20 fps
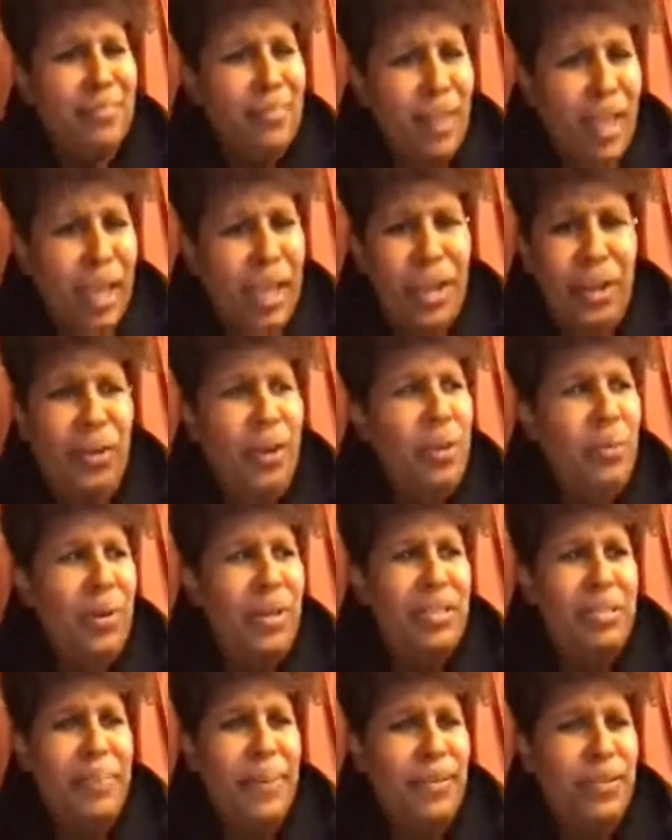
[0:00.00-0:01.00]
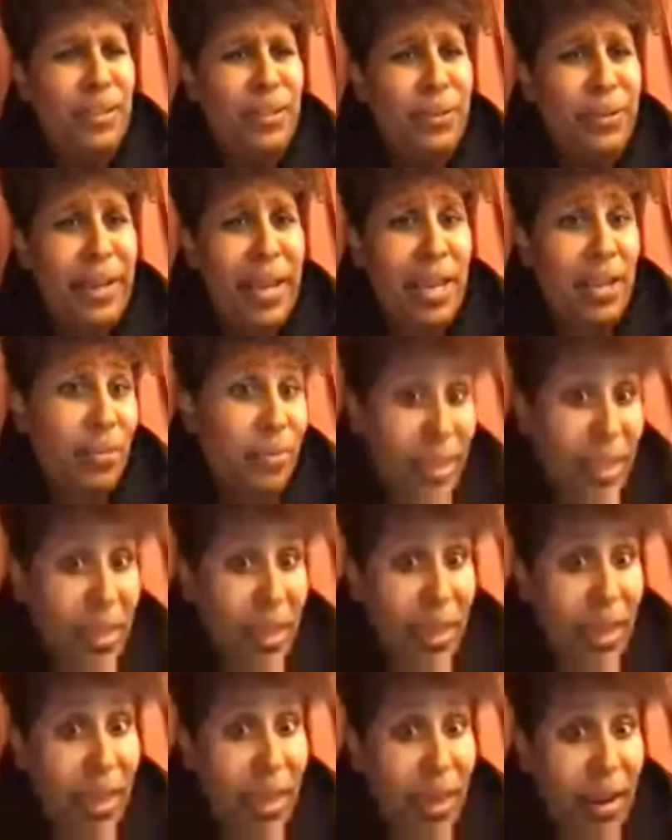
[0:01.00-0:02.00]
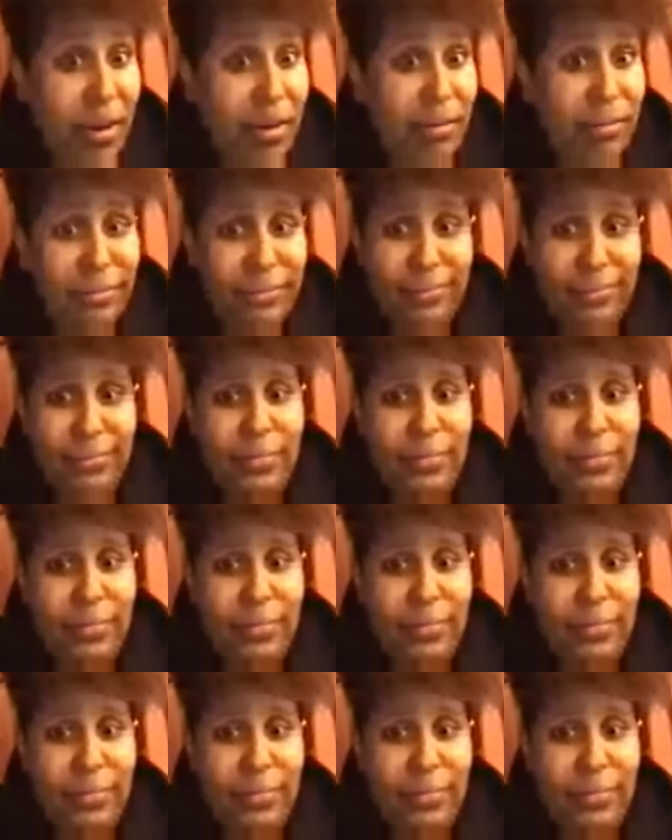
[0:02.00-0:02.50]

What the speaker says: He knew he wasn't supposed to do that. You think he cared?